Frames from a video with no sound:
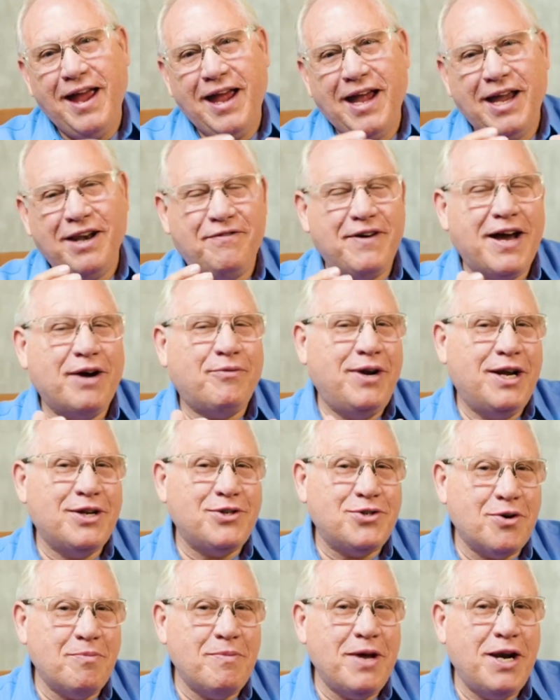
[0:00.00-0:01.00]
In fact, we had
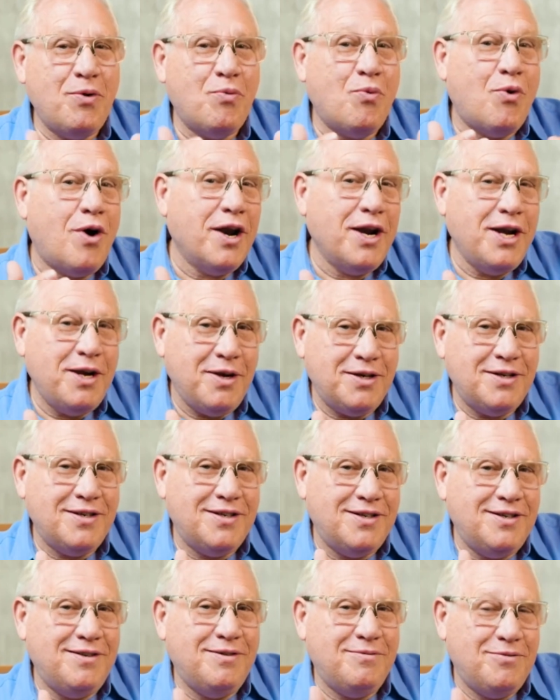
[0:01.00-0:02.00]
so many
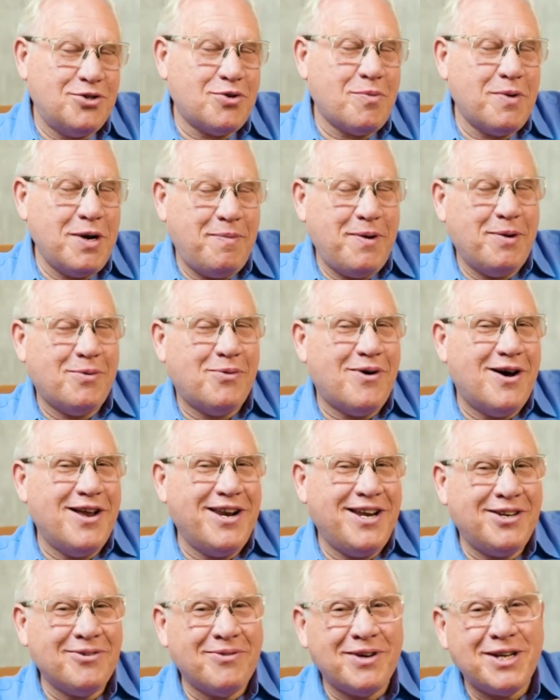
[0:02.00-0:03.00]
people
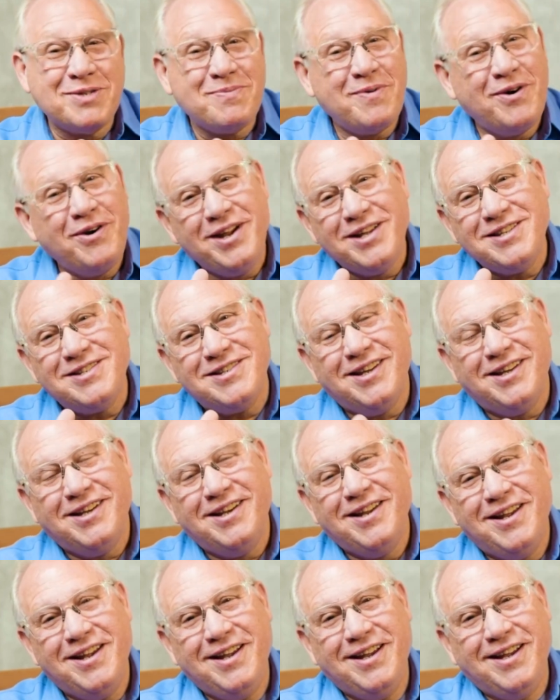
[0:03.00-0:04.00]
wanting to experience it,